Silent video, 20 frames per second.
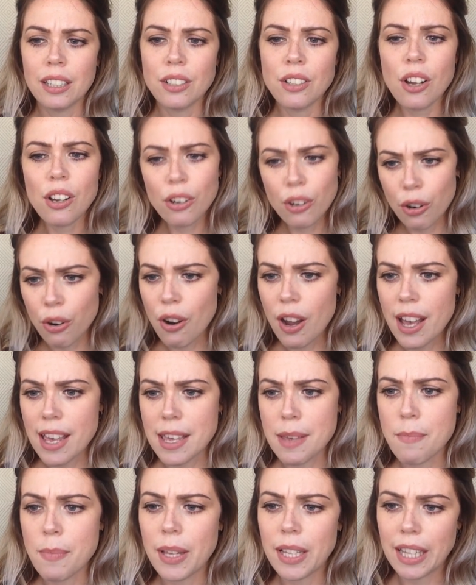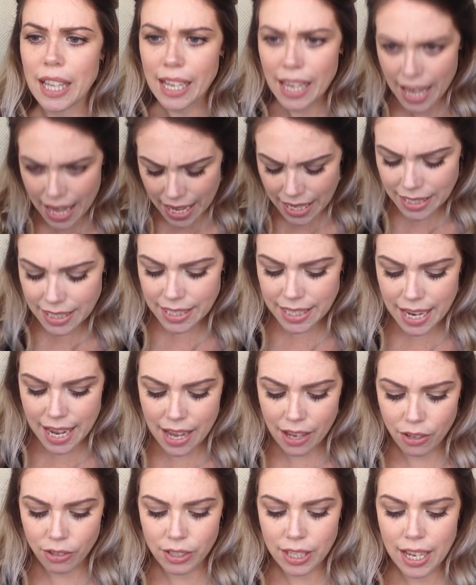not crying, but like head
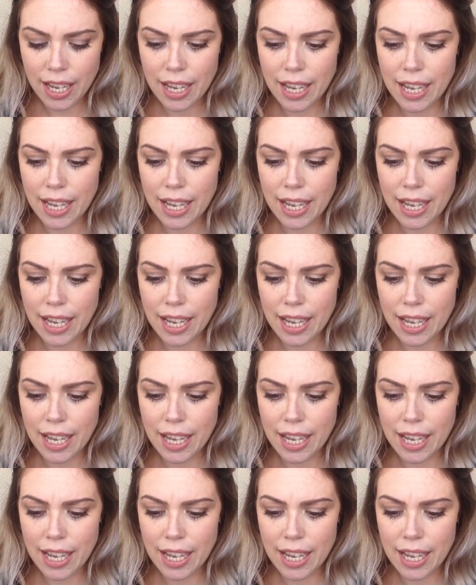down.